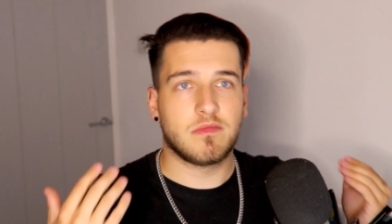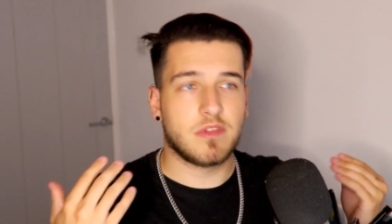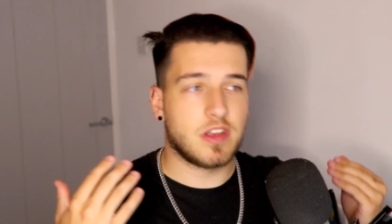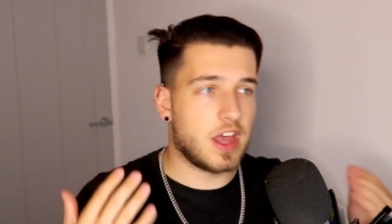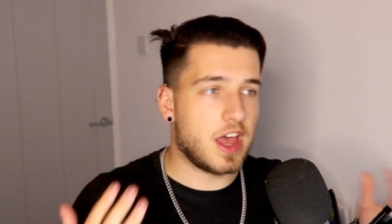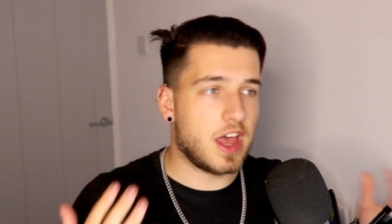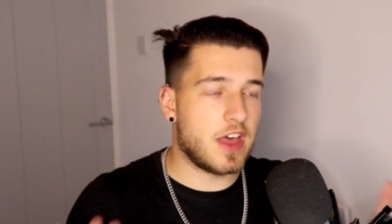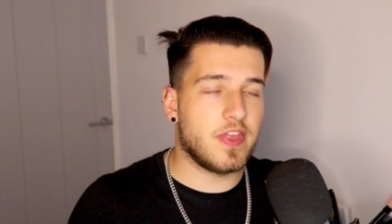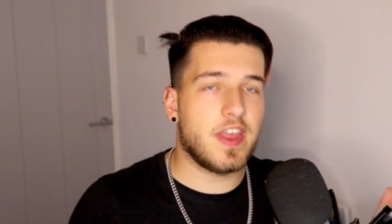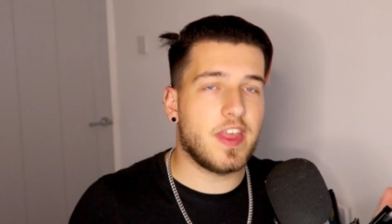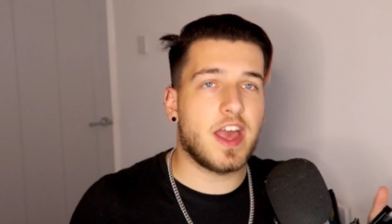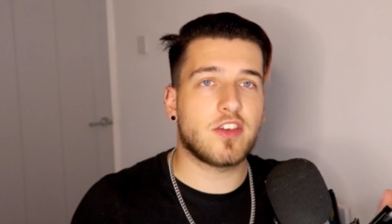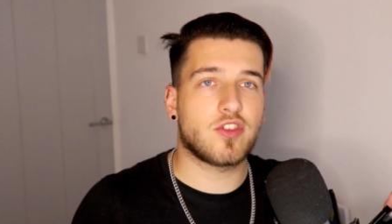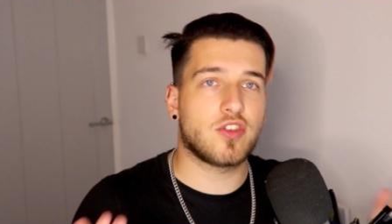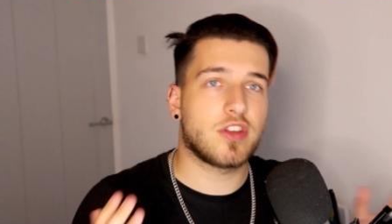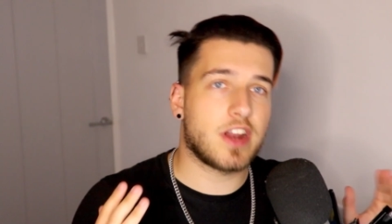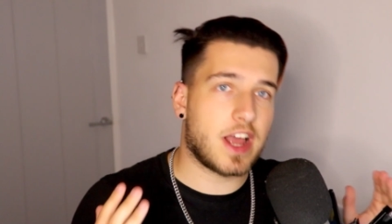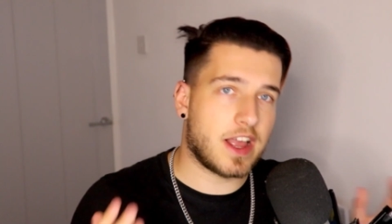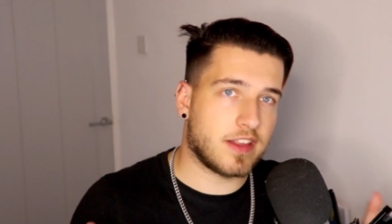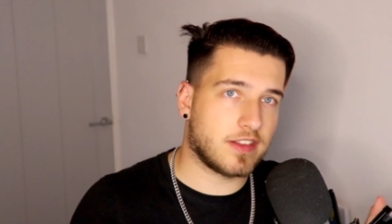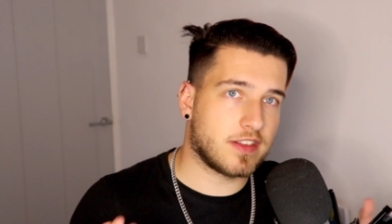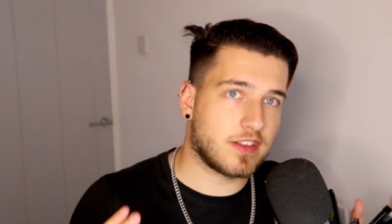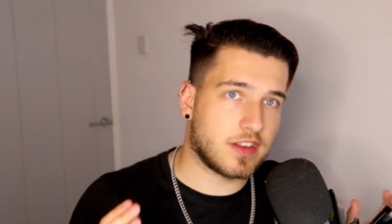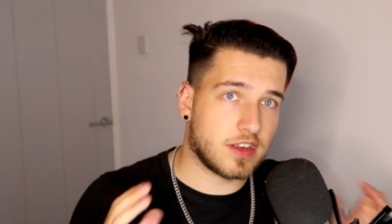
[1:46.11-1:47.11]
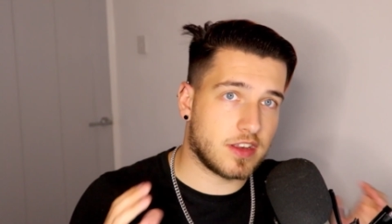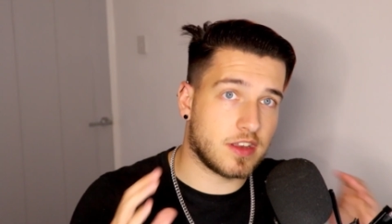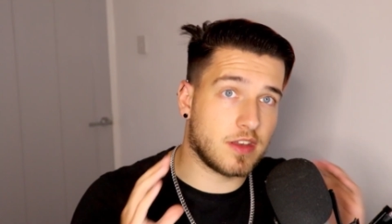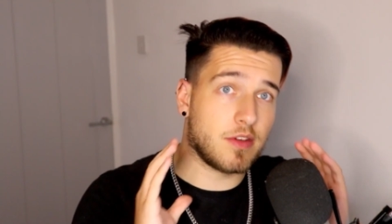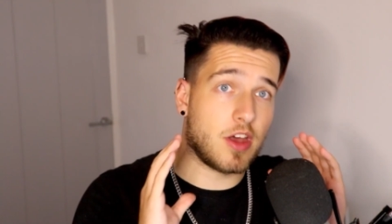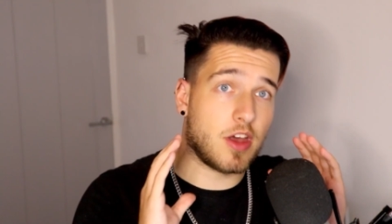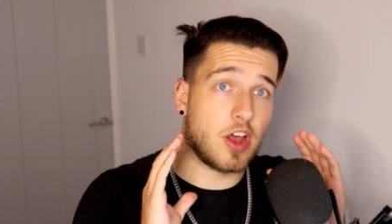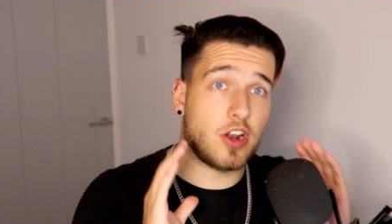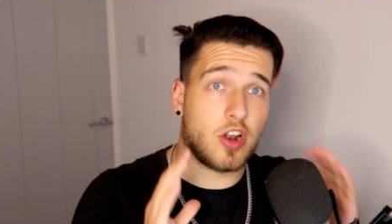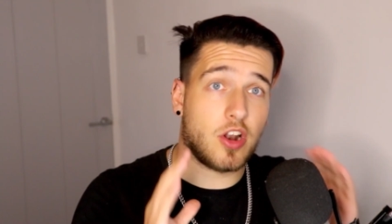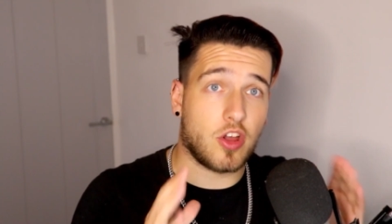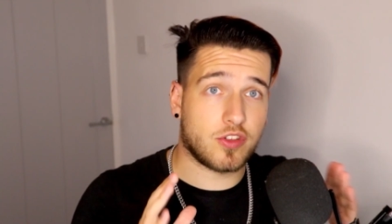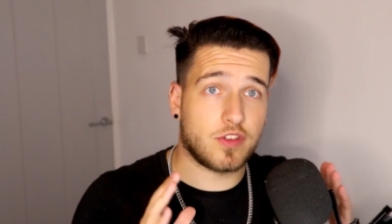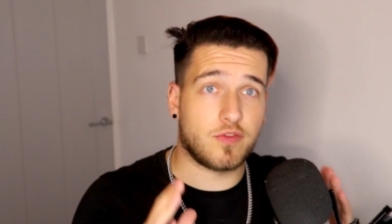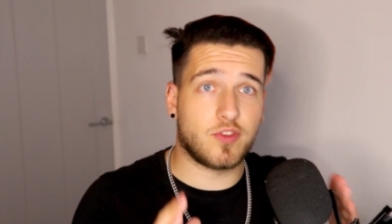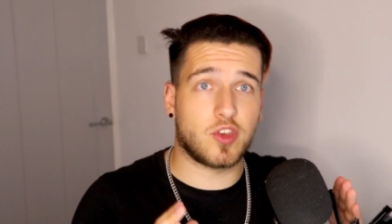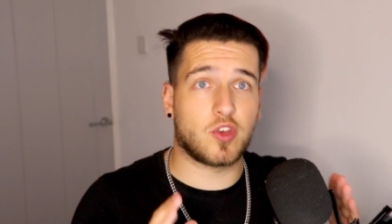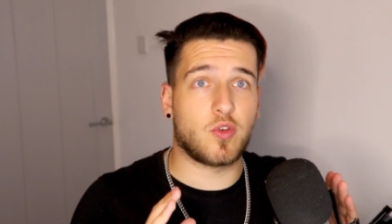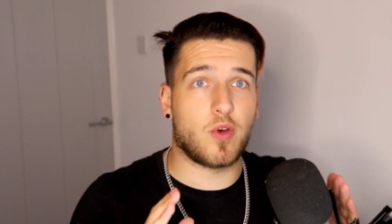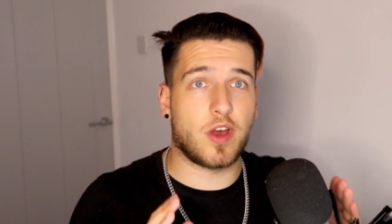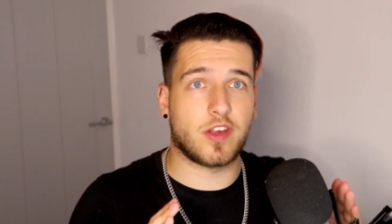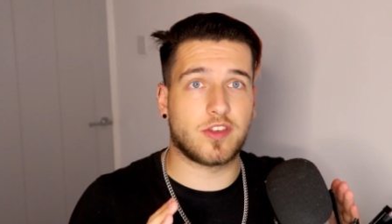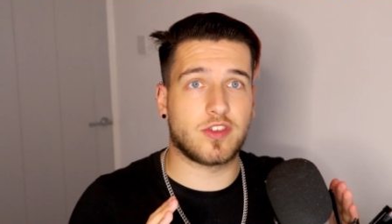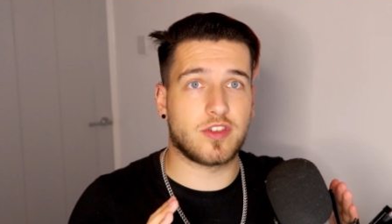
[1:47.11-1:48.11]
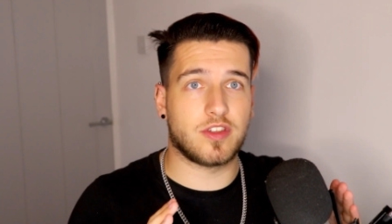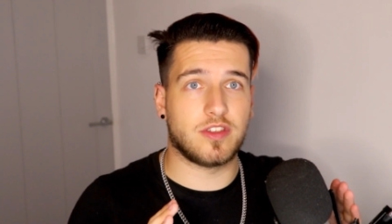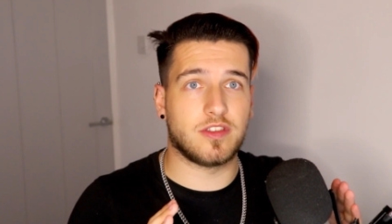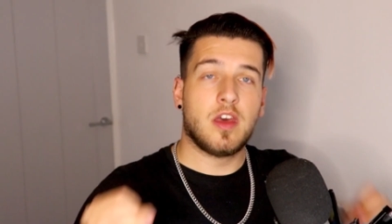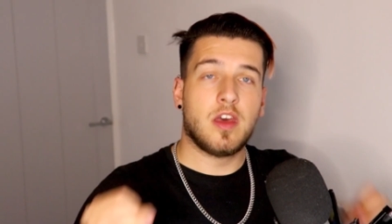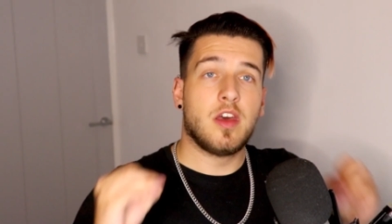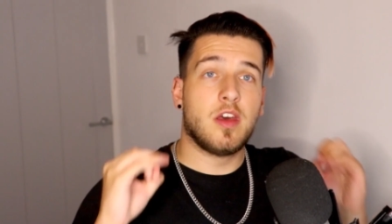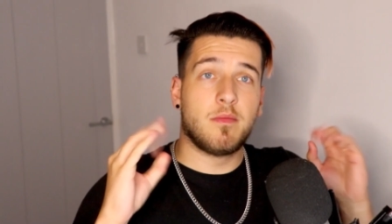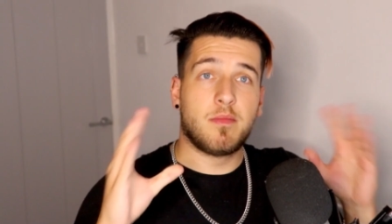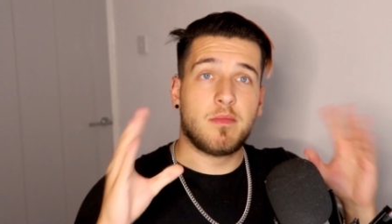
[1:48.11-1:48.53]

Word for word: and that should answer a lot of your questions.